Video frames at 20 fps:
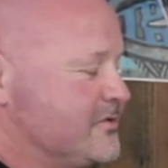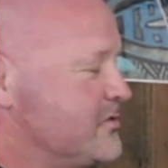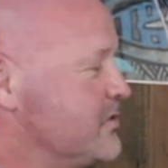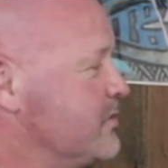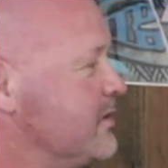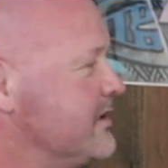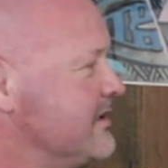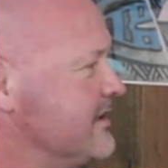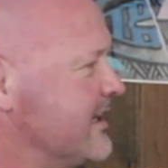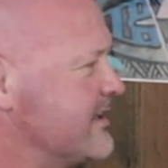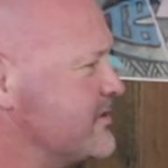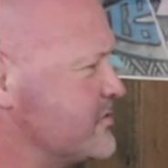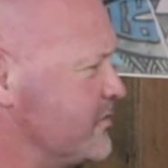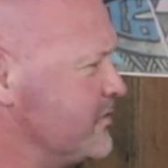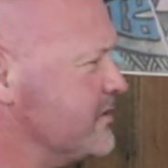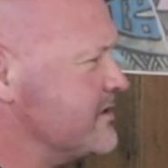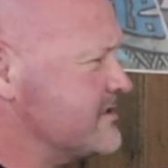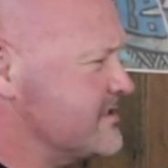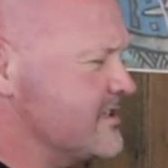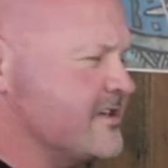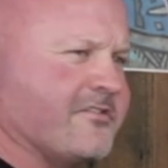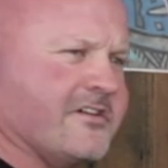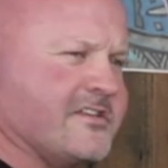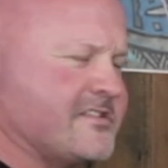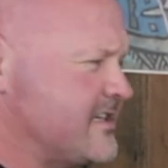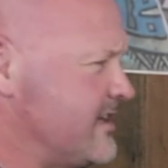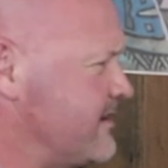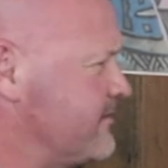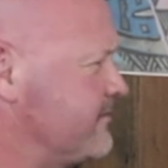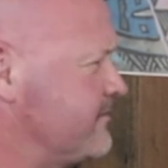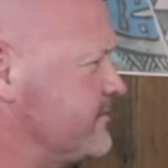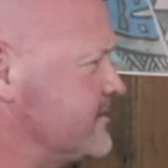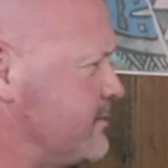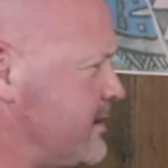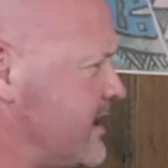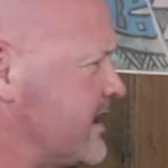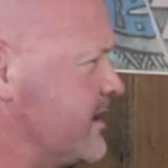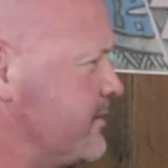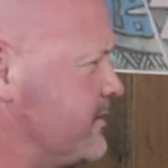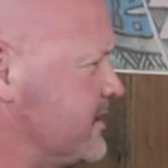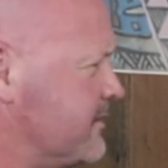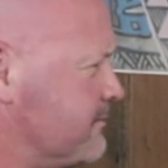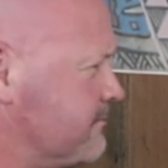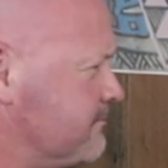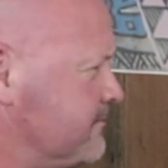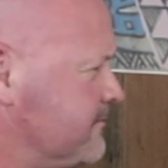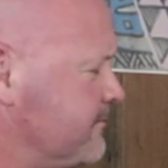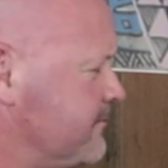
Do electronic cigarettes have tobacco in them?